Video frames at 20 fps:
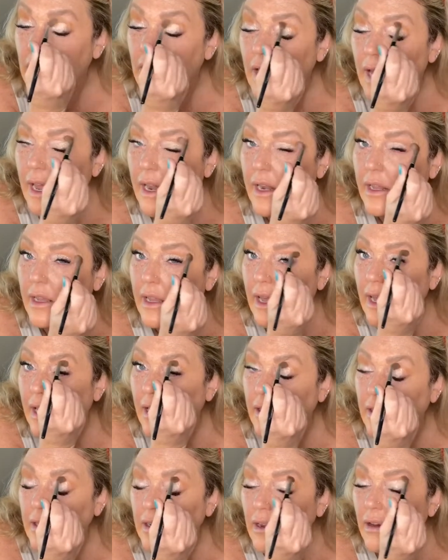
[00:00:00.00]
And
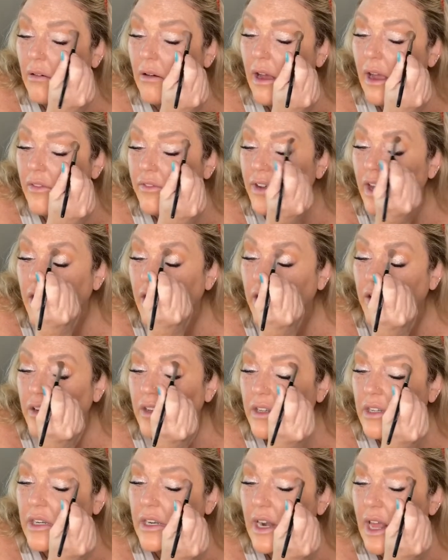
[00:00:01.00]
again, you know, I've got a
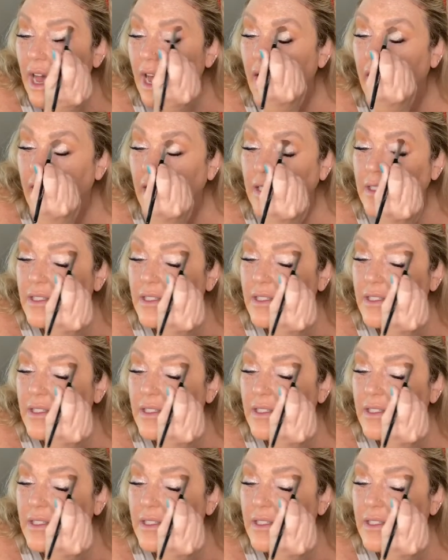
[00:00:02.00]
hooded eye,